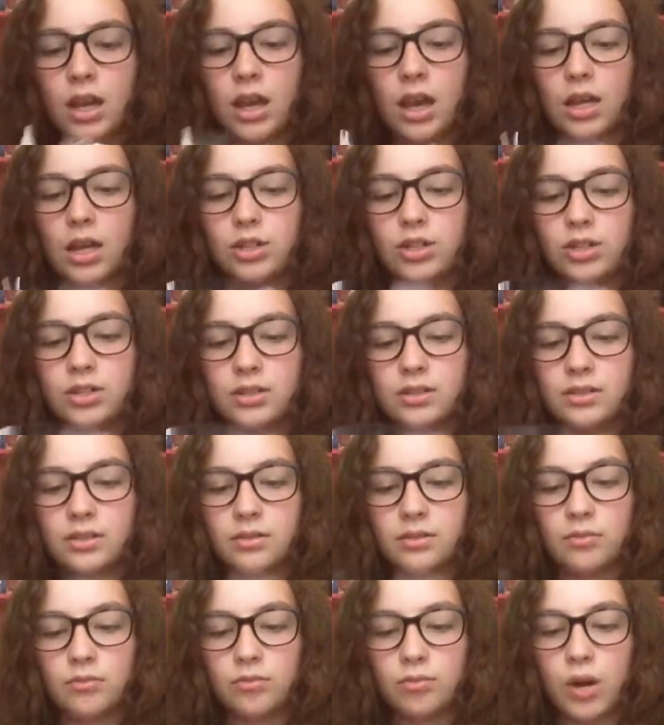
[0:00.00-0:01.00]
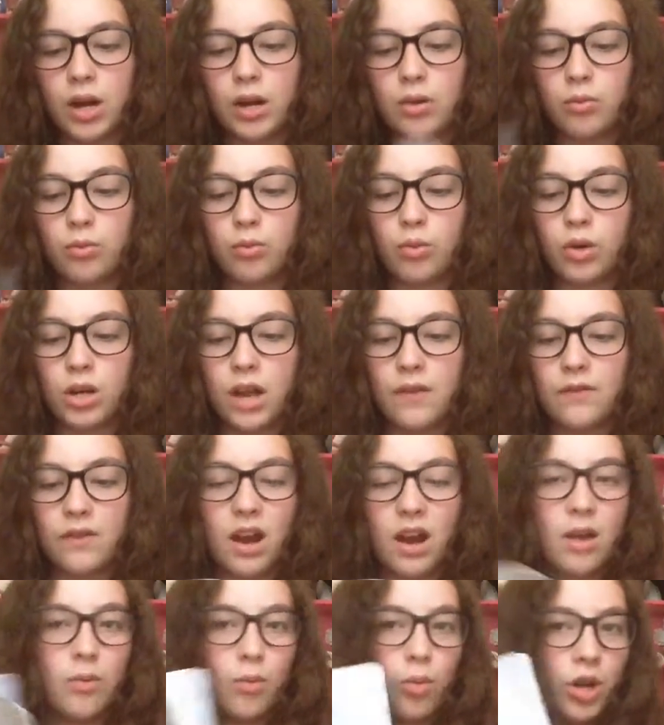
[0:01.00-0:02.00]
I just write whatever
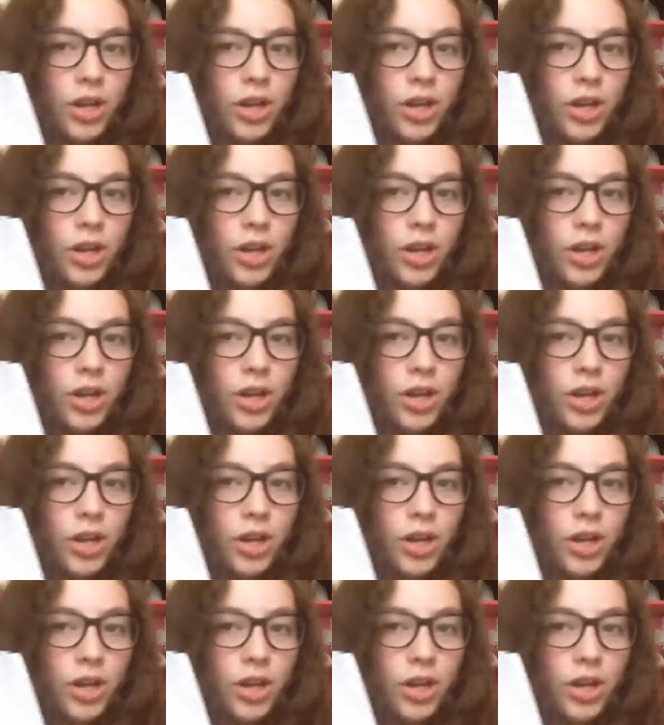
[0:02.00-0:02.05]
I